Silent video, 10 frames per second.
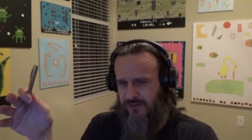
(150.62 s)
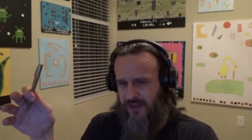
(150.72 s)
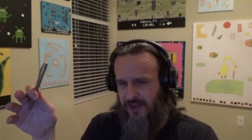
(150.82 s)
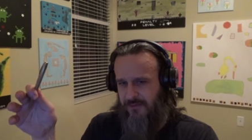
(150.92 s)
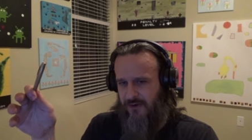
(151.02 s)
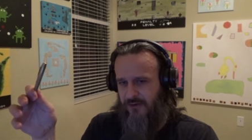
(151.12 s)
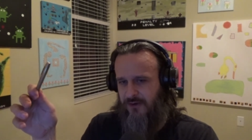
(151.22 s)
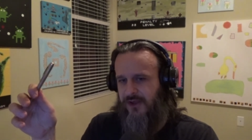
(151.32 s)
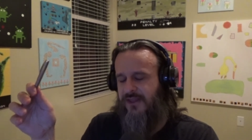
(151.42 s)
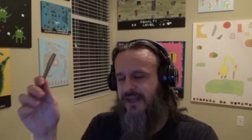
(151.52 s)
his
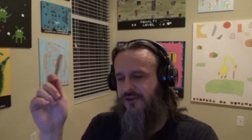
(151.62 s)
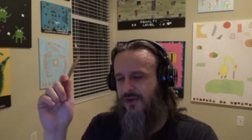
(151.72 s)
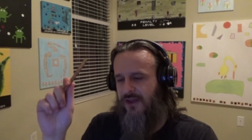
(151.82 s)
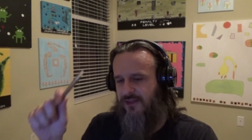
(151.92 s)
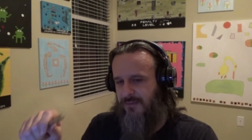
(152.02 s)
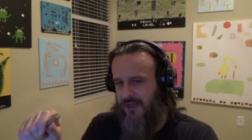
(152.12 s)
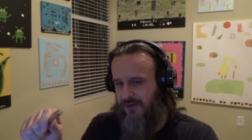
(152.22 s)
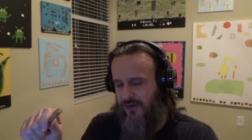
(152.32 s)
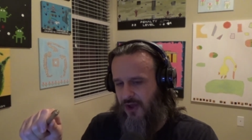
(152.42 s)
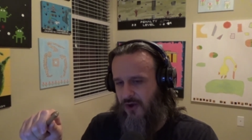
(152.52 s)
lawnmower is, and he tries to be
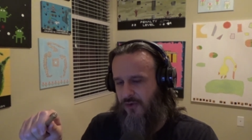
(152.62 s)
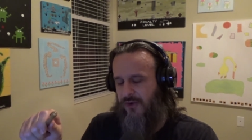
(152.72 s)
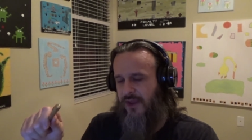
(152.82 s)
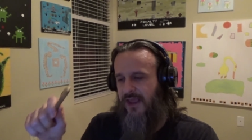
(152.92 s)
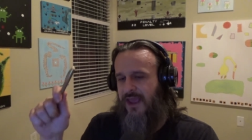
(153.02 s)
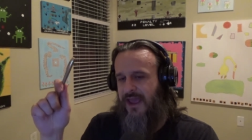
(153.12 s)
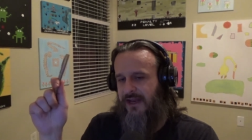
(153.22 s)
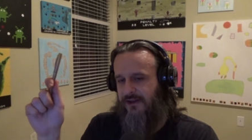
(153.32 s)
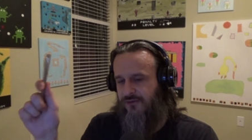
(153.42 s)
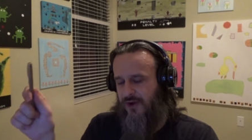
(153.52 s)
alone. Basement.
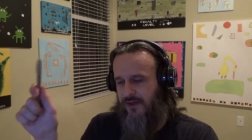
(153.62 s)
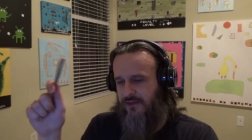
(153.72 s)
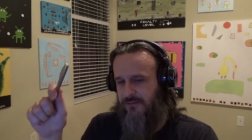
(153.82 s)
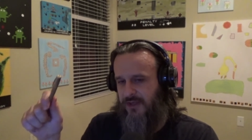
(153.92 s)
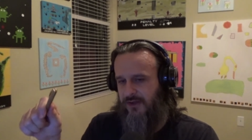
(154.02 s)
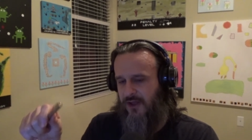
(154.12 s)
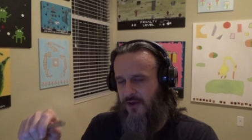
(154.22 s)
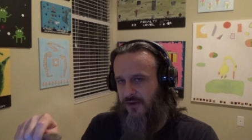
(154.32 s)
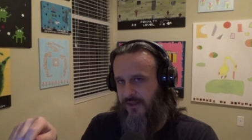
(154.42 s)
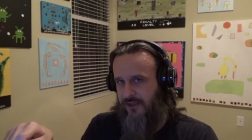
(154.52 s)
And he tries to be
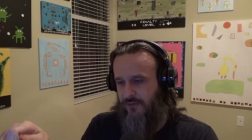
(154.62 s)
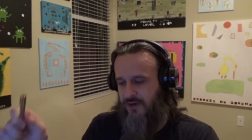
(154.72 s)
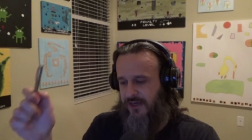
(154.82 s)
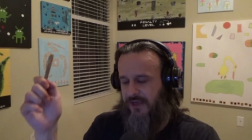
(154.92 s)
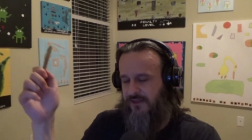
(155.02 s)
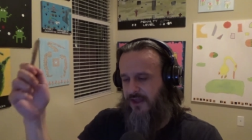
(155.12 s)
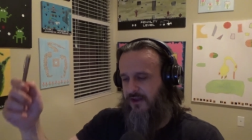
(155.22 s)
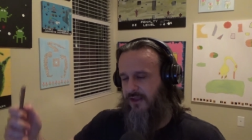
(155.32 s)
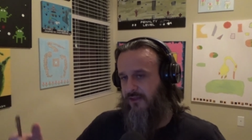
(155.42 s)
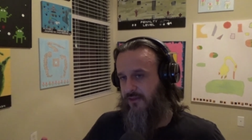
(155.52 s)
alone. Yes. And that's where he takes
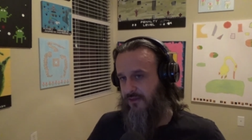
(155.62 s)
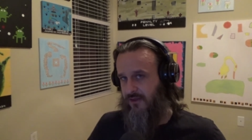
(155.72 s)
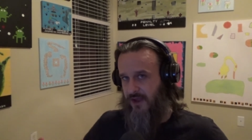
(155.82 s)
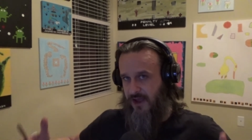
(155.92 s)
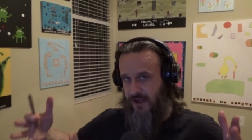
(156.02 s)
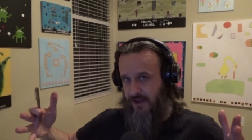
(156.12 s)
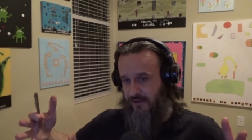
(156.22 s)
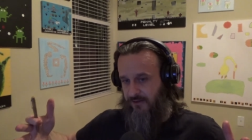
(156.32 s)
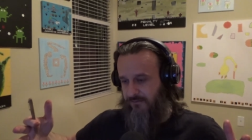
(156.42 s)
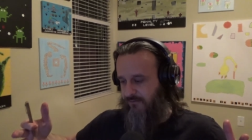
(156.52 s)
out his
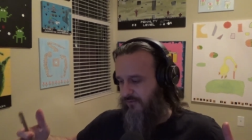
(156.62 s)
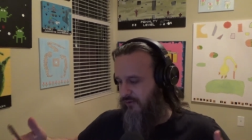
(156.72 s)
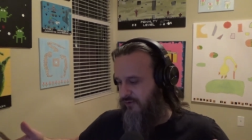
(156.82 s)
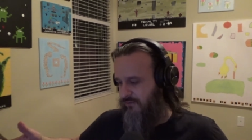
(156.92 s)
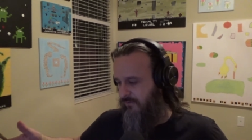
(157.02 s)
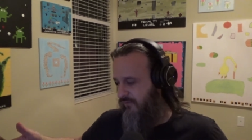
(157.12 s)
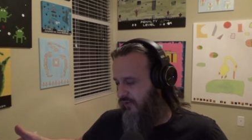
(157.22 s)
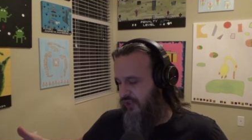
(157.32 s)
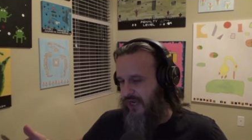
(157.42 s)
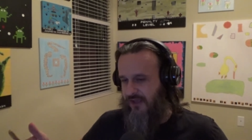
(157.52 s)
little
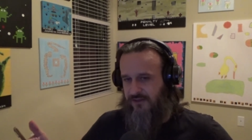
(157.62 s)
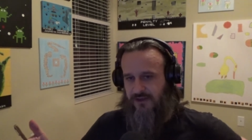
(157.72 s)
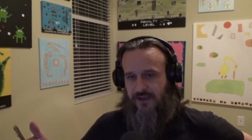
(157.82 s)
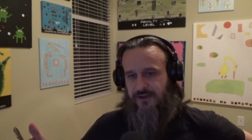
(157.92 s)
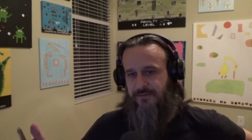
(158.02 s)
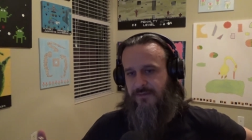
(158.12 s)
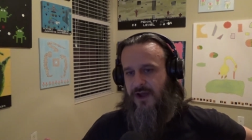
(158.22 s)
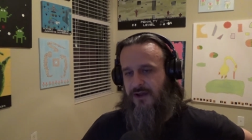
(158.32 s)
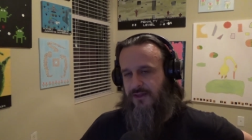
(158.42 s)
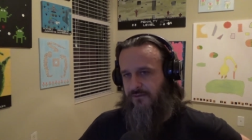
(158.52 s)
chest,
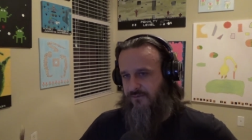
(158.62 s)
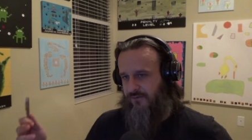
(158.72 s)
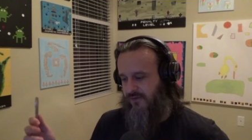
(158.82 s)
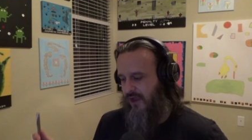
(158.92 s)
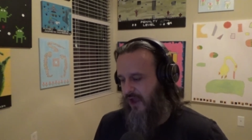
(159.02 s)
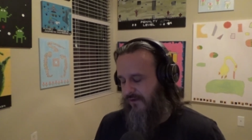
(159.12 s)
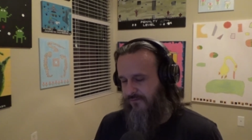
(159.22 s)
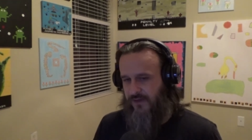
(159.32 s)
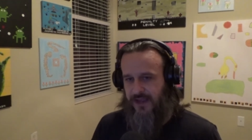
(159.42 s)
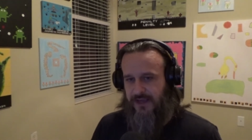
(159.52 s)
box of
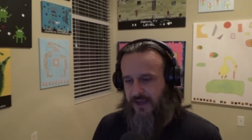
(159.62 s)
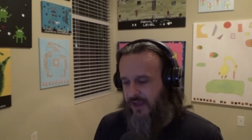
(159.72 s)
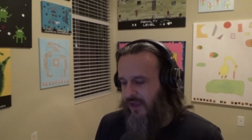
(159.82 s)
stuff, like,